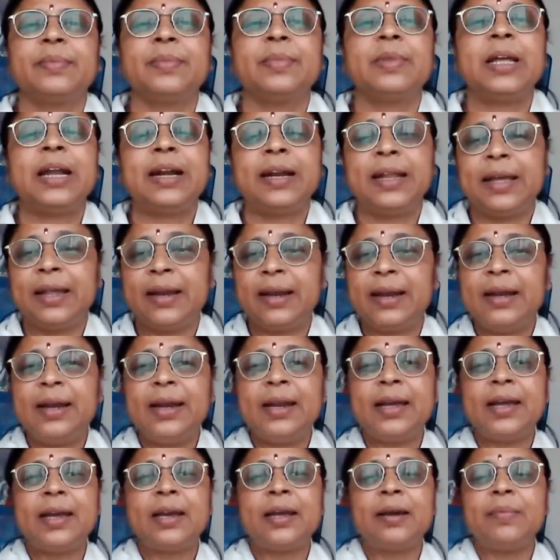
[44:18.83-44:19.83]
That
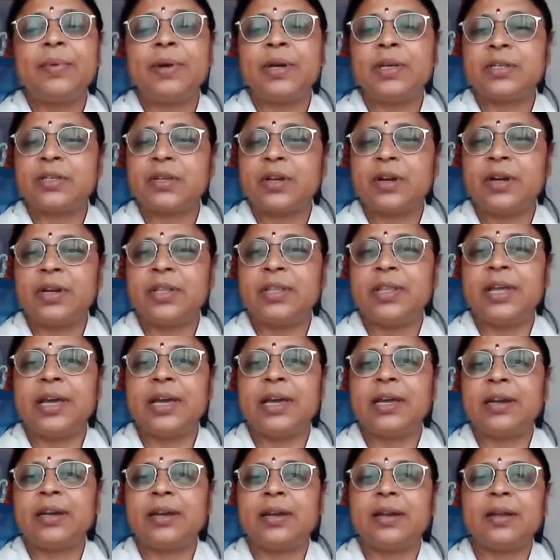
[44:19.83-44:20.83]
Hiranyagarbha is not
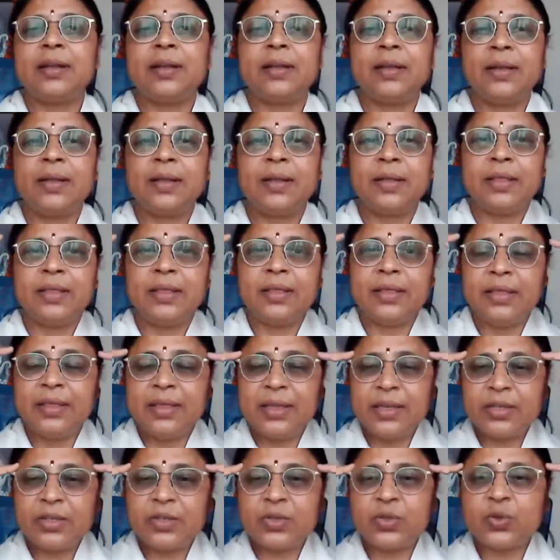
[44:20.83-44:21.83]
there.
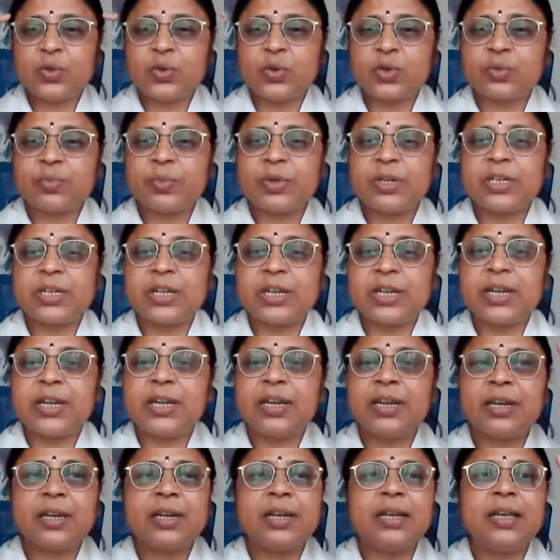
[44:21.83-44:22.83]
This Sukshma
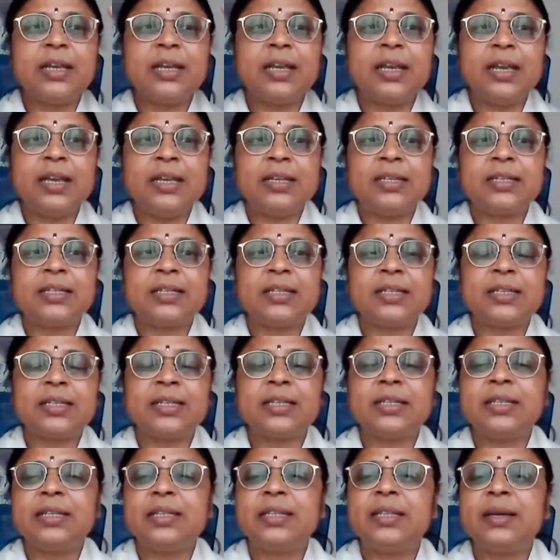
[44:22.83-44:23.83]
Sharir is
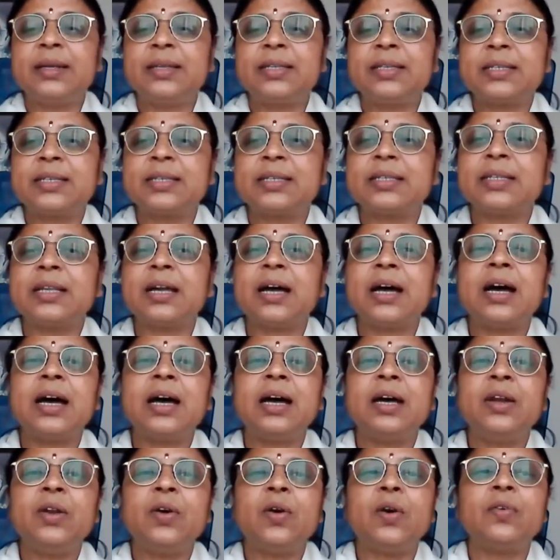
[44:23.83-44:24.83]
the
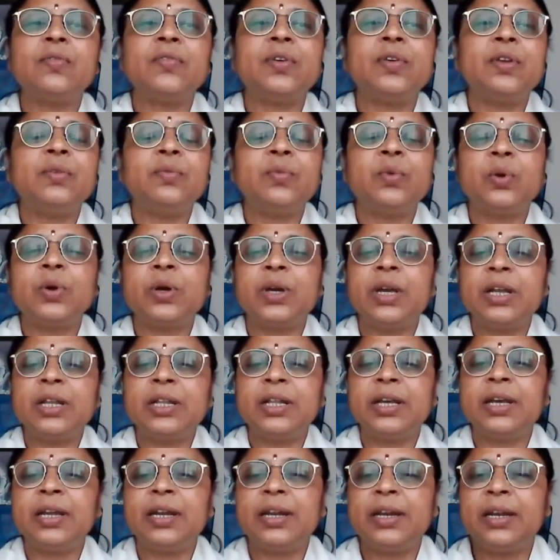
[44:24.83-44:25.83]
sthan of invoking the
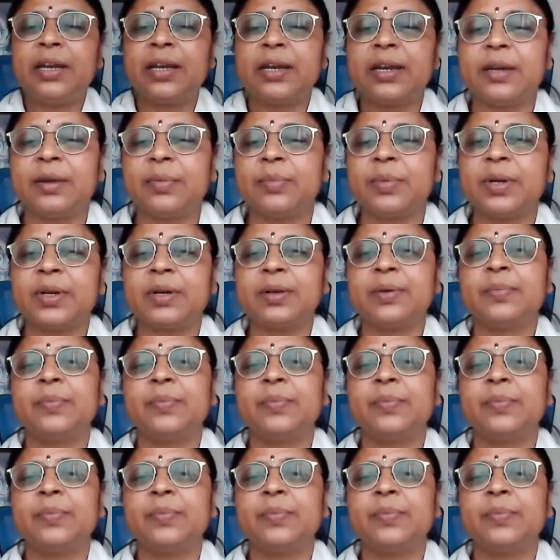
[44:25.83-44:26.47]
Hiranyagarbha.